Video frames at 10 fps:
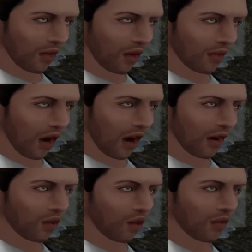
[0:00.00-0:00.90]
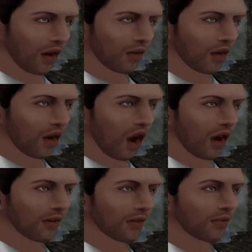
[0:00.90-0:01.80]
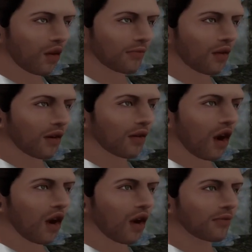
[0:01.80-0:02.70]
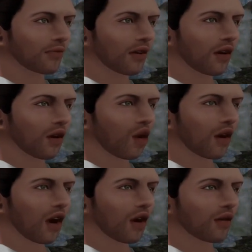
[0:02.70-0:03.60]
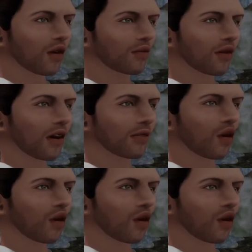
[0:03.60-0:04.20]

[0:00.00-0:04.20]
population, yes. And very important on that point,